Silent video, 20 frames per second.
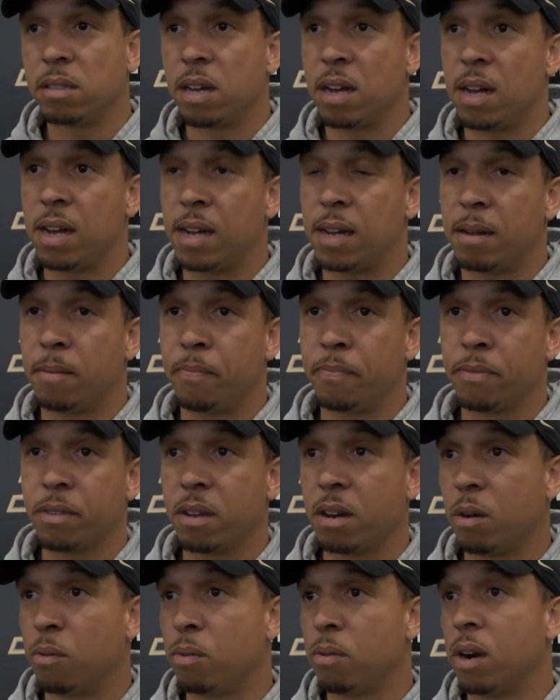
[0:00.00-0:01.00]
You know,
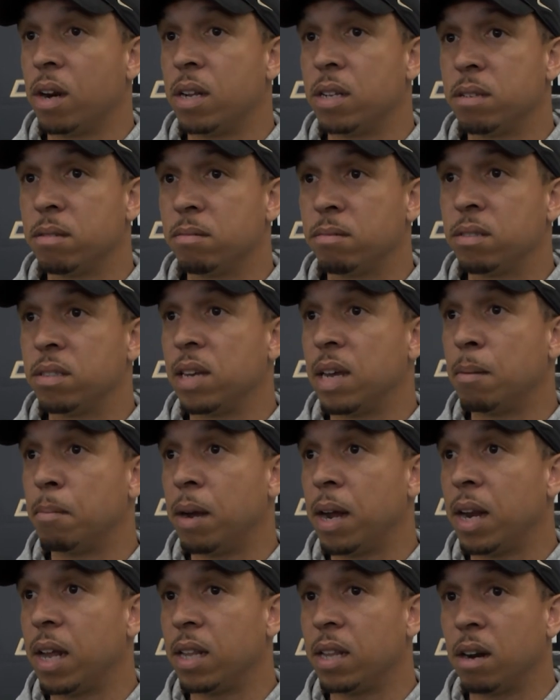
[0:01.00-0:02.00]
we're running team
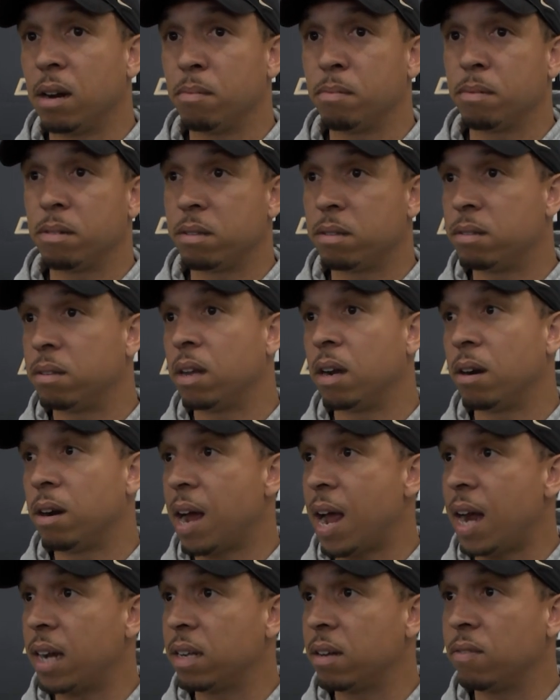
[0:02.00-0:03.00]
meeting. They're
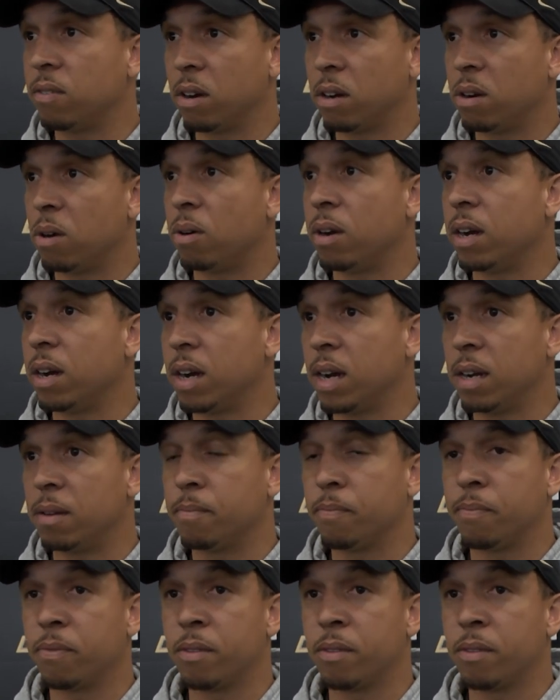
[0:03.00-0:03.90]
active. They're coherent.